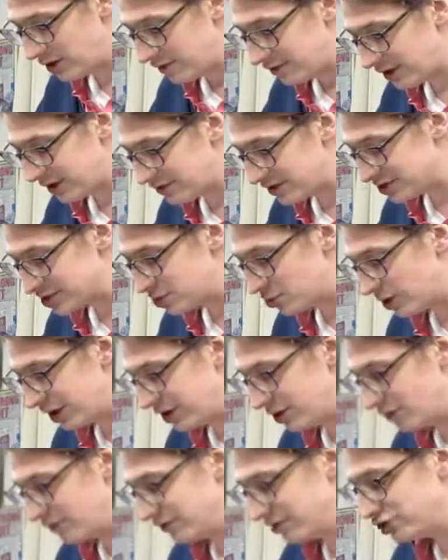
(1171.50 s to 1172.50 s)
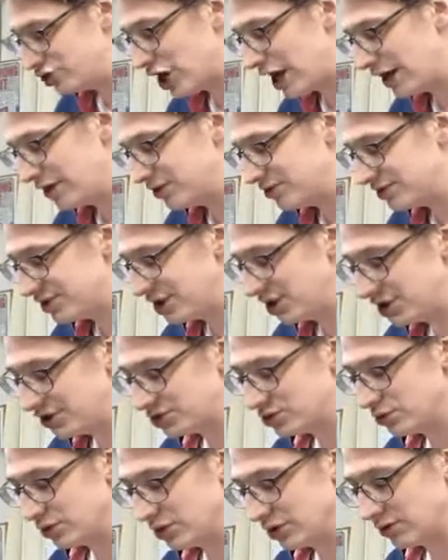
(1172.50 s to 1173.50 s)
that this quite overshadows the
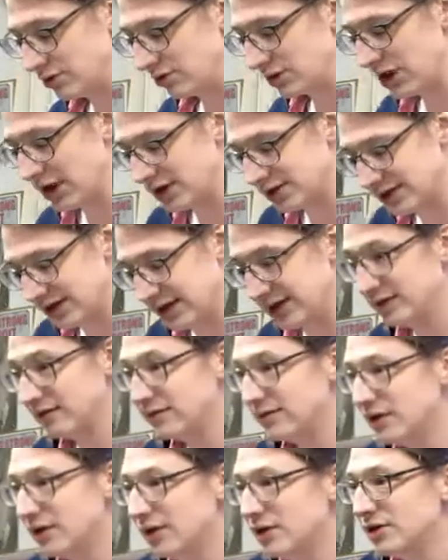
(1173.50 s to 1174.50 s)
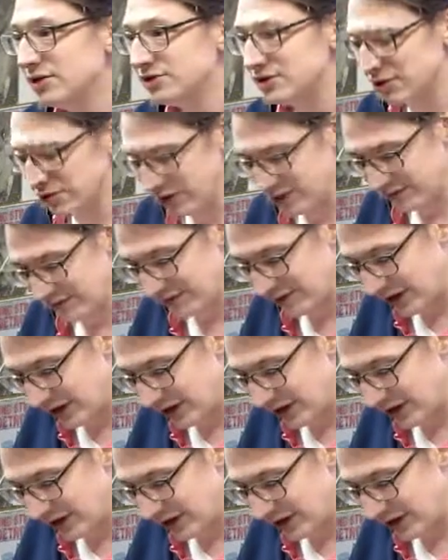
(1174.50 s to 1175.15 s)
historical content. So if